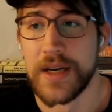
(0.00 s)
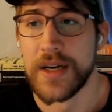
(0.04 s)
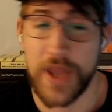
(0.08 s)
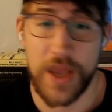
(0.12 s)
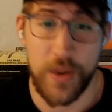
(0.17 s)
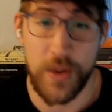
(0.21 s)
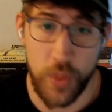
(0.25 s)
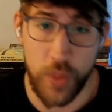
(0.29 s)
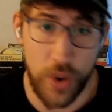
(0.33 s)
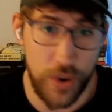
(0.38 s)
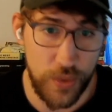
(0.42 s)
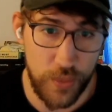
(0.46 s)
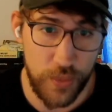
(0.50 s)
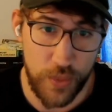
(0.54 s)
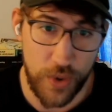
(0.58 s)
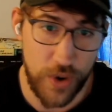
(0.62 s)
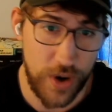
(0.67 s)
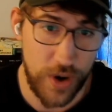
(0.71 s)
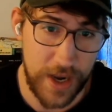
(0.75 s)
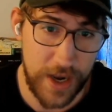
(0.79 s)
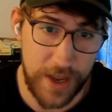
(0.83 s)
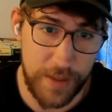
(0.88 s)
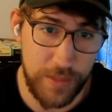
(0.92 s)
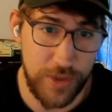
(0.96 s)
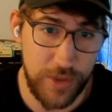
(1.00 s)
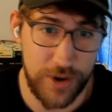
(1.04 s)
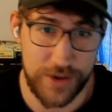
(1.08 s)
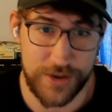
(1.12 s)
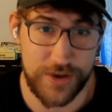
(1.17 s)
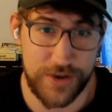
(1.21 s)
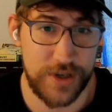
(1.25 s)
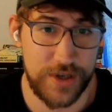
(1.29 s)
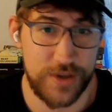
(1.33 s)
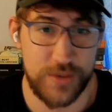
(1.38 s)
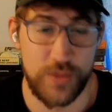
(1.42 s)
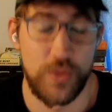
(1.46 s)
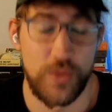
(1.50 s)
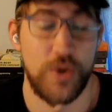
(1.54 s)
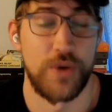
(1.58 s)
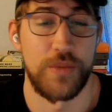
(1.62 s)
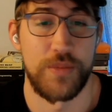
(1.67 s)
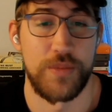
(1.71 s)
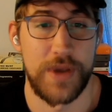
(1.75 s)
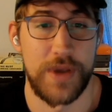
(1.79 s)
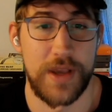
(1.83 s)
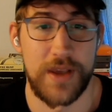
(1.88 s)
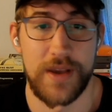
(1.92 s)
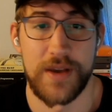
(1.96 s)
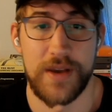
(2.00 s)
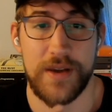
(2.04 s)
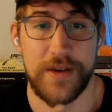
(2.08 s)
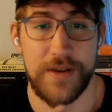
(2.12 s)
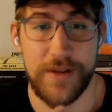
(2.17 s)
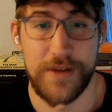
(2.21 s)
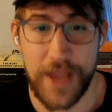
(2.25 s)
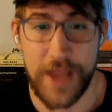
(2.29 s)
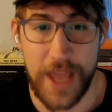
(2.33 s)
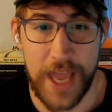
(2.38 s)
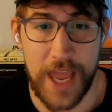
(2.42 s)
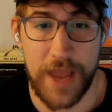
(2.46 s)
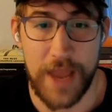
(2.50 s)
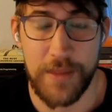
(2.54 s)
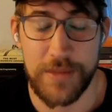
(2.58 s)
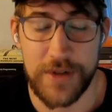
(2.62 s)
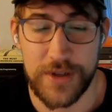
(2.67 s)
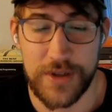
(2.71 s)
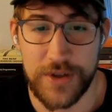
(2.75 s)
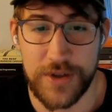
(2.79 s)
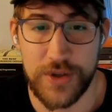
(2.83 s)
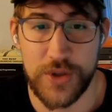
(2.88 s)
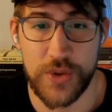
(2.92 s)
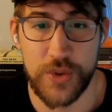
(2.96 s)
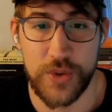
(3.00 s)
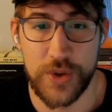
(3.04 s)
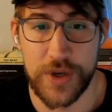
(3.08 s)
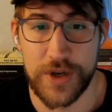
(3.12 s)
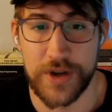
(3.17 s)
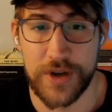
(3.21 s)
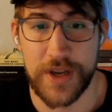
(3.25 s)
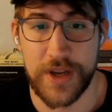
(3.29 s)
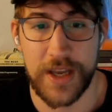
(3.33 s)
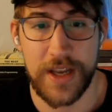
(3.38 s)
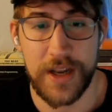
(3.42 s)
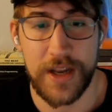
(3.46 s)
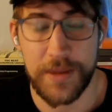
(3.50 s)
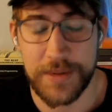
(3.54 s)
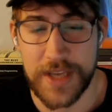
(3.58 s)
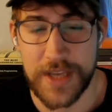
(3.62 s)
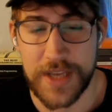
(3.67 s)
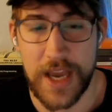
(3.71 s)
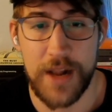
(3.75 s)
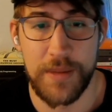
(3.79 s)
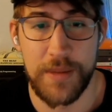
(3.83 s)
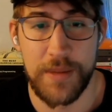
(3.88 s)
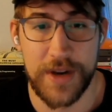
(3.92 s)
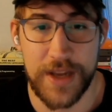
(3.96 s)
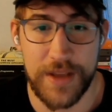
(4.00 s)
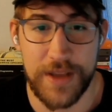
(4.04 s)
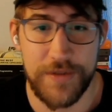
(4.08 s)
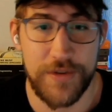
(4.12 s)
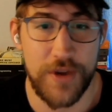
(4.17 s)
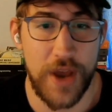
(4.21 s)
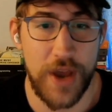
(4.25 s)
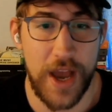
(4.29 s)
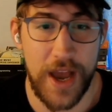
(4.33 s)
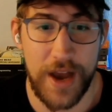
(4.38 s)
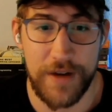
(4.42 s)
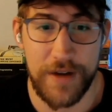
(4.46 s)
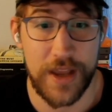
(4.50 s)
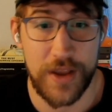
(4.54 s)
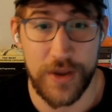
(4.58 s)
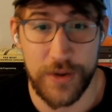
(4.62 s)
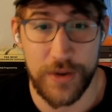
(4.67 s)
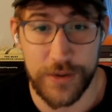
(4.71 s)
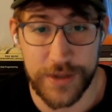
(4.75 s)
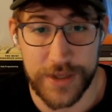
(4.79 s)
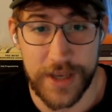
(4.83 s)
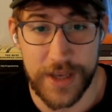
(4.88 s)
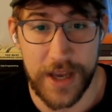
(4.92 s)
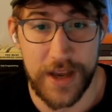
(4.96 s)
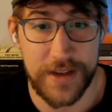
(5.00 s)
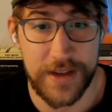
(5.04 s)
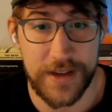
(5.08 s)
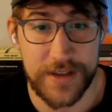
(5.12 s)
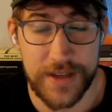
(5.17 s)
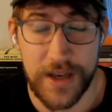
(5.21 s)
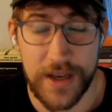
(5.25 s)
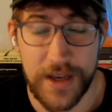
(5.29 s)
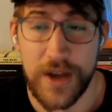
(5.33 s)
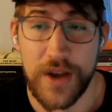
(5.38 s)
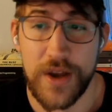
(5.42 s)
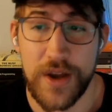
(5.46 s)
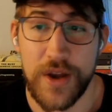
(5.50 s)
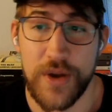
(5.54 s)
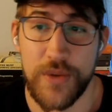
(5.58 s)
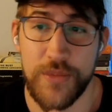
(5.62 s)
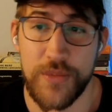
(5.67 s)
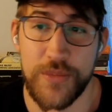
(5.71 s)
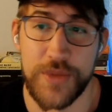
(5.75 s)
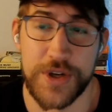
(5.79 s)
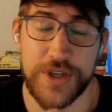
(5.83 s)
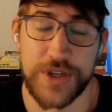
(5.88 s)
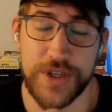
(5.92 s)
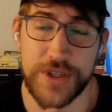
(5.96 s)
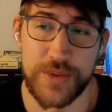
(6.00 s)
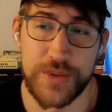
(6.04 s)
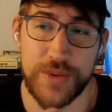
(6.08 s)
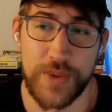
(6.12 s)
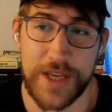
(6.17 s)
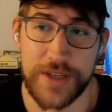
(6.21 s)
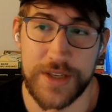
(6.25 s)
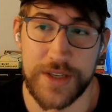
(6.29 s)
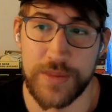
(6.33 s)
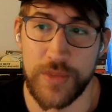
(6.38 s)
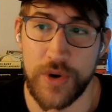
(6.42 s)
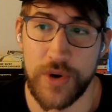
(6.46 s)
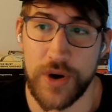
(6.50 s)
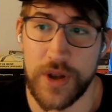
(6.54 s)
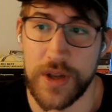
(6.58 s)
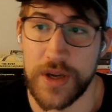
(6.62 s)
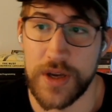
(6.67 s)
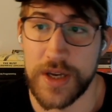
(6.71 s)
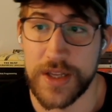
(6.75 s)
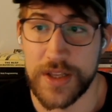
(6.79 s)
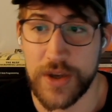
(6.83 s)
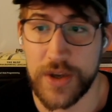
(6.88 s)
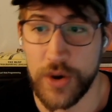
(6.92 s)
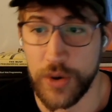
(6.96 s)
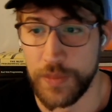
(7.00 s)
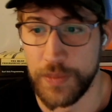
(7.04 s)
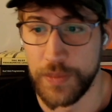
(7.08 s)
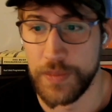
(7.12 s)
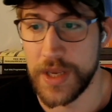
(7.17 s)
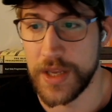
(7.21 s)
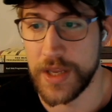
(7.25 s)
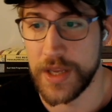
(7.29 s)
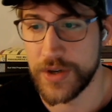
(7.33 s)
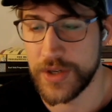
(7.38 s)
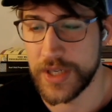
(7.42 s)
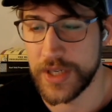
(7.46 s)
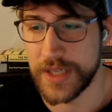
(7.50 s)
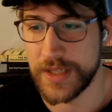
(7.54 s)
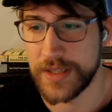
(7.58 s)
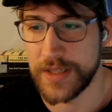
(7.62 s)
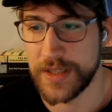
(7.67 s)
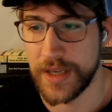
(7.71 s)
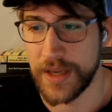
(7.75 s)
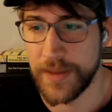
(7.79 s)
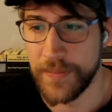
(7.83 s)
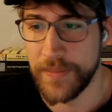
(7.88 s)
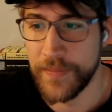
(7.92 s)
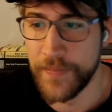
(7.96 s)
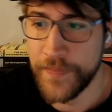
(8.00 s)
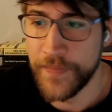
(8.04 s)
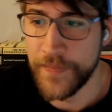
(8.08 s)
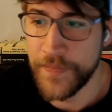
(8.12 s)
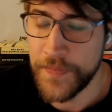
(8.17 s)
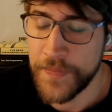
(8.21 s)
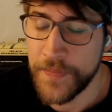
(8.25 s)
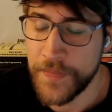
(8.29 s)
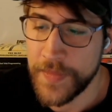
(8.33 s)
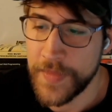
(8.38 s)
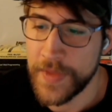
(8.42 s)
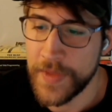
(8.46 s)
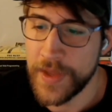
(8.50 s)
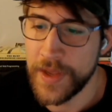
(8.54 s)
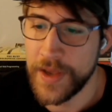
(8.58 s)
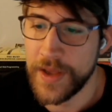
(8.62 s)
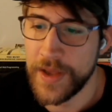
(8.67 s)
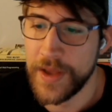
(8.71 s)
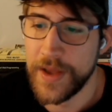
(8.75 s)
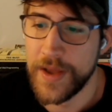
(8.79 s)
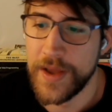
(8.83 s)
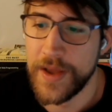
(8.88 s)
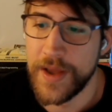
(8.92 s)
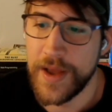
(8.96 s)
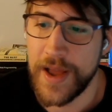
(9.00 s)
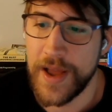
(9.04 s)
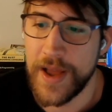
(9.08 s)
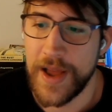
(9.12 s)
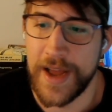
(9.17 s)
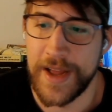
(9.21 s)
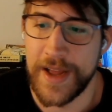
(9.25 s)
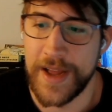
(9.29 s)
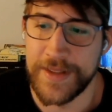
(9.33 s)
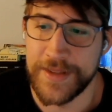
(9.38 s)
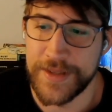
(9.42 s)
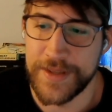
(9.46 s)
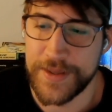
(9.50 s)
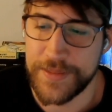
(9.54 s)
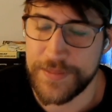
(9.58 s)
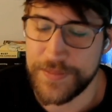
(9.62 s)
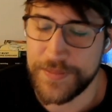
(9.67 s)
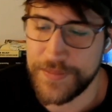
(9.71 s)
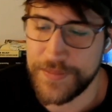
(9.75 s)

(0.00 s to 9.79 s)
It won't work, like Postgres won't be able to do it on GitHub scale, but if you have a use case which is way smaller, it could be interesting. And